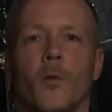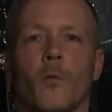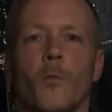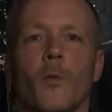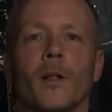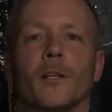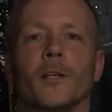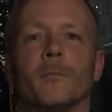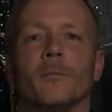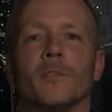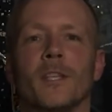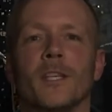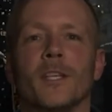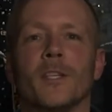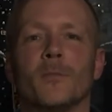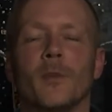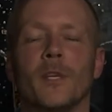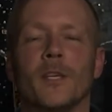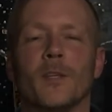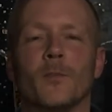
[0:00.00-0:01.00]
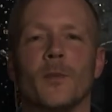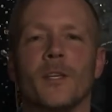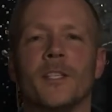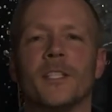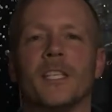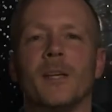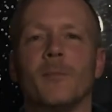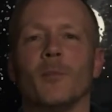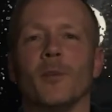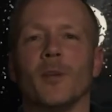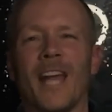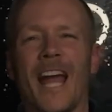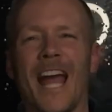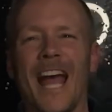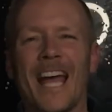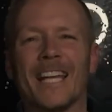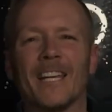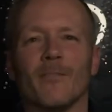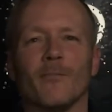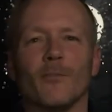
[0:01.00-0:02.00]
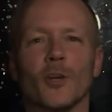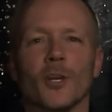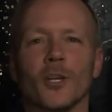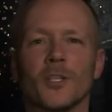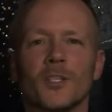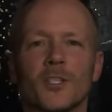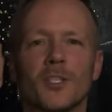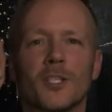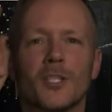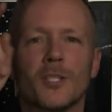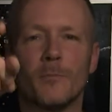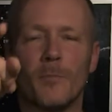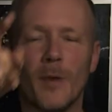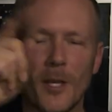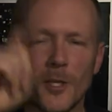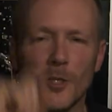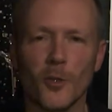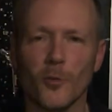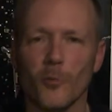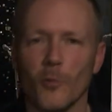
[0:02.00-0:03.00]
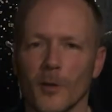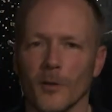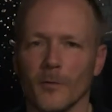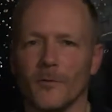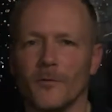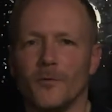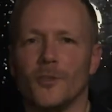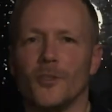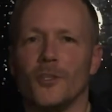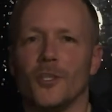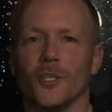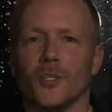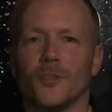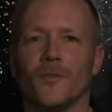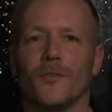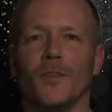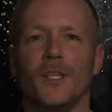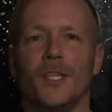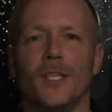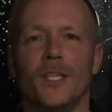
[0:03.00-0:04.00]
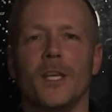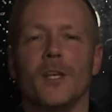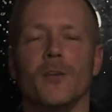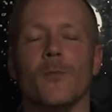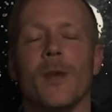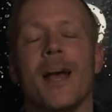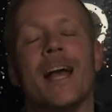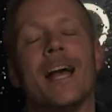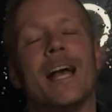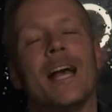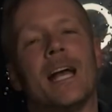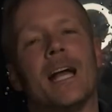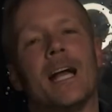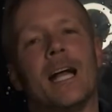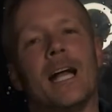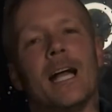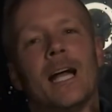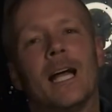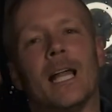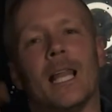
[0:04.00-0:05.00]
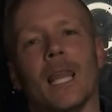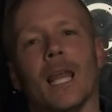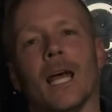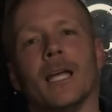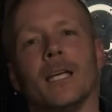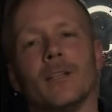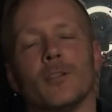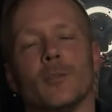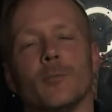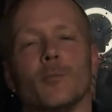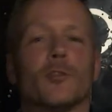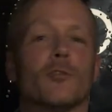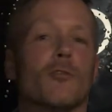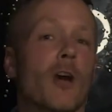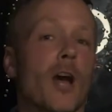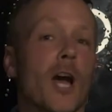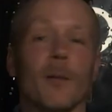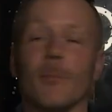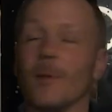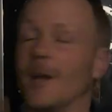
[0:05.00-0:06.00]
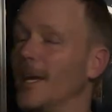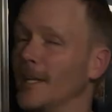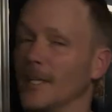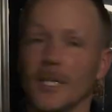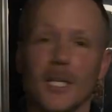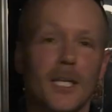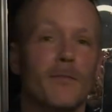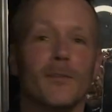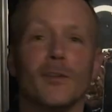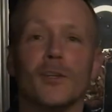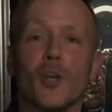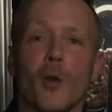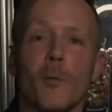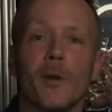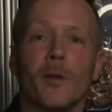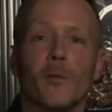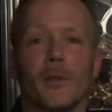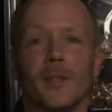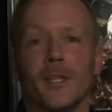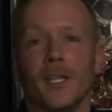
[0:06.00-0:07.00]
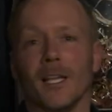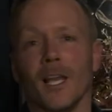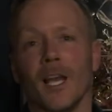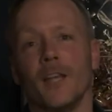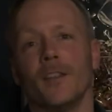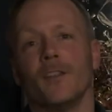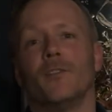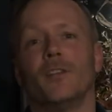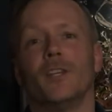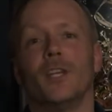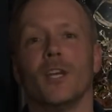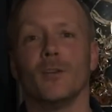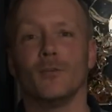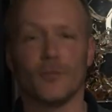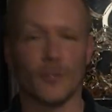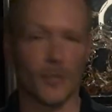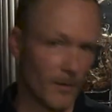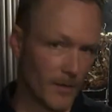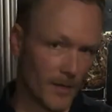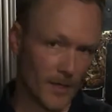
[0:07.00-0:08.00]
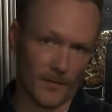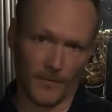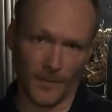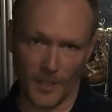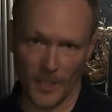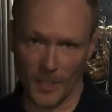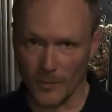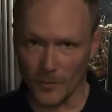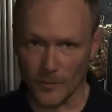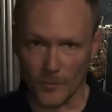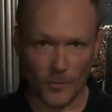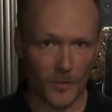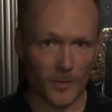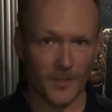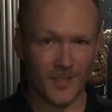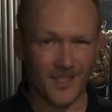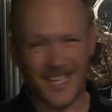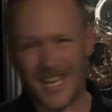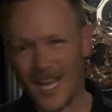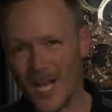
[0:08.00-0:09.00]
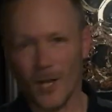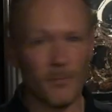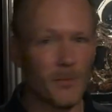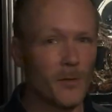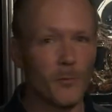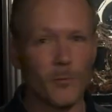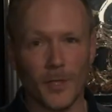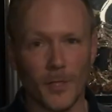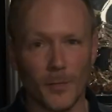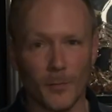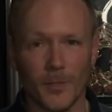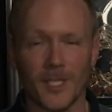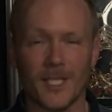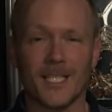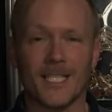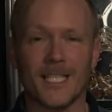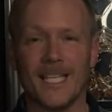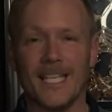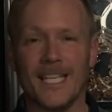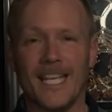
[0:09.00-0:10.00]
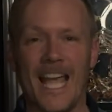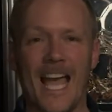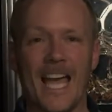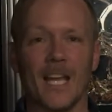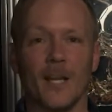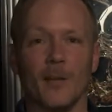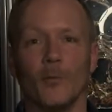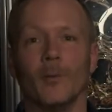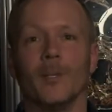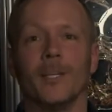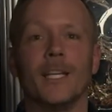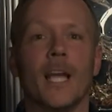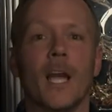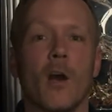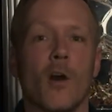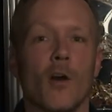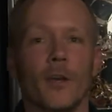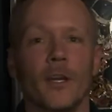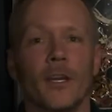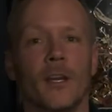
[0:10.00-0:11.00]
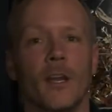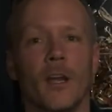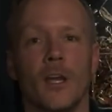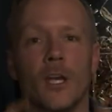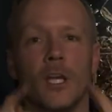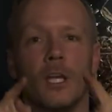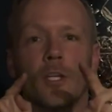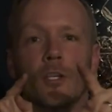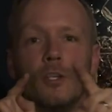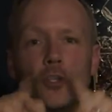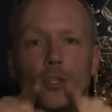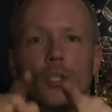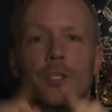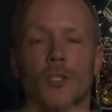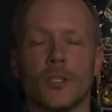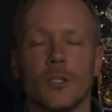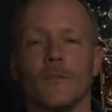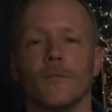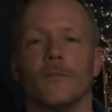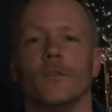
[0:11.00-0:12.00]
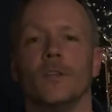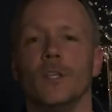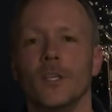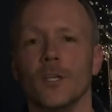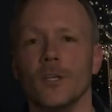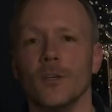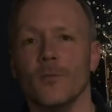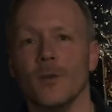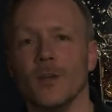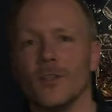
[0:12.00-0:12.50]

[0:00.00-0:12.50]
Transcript: Welcome to this week's Whiskey Burn, and I've got a special one just for you. Like, subscribe and leave a comment whether you like the videos, don't like the videos. Tell me what you want to see and I will get on it just for you.